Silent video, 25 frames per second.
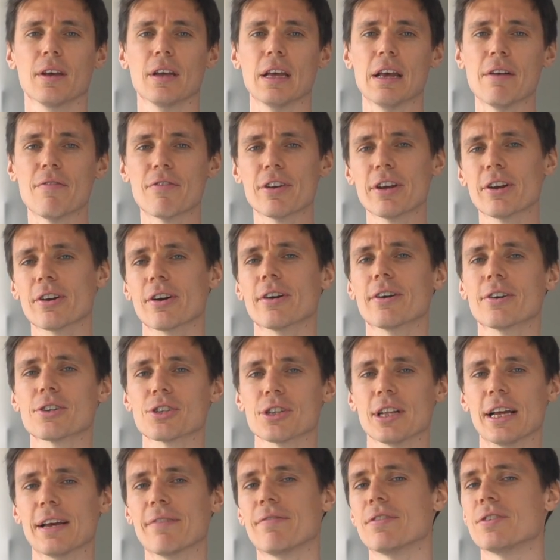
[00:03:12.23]
Every runner's
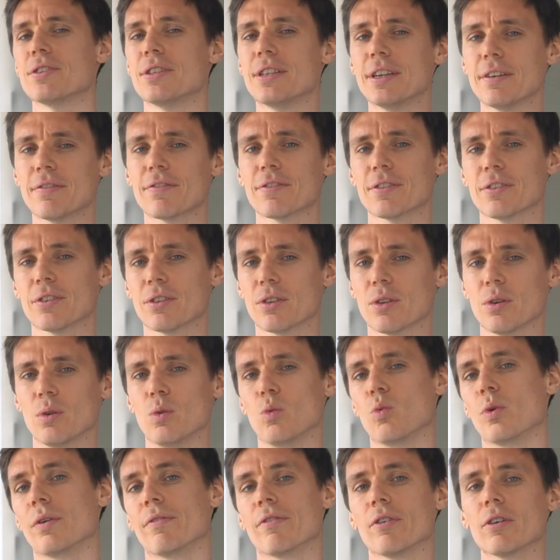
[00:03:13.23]
life is different too.
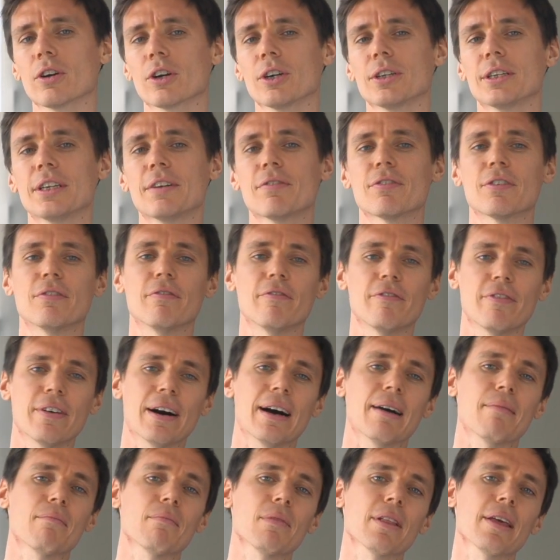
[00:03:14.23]
We've all got different
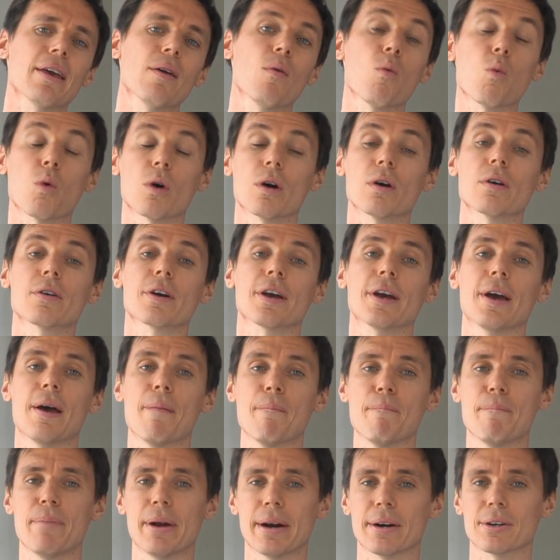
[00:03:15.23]
family, work,
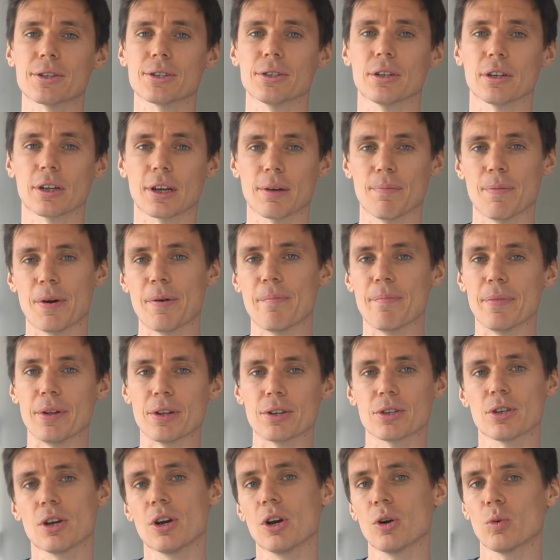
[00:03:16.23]
and personal
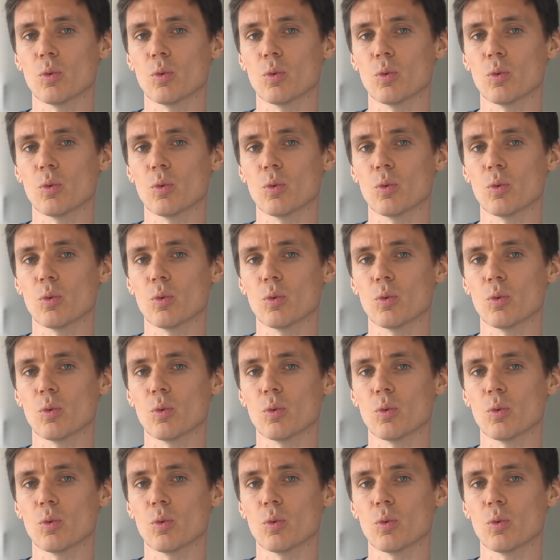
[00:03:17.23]
commitments,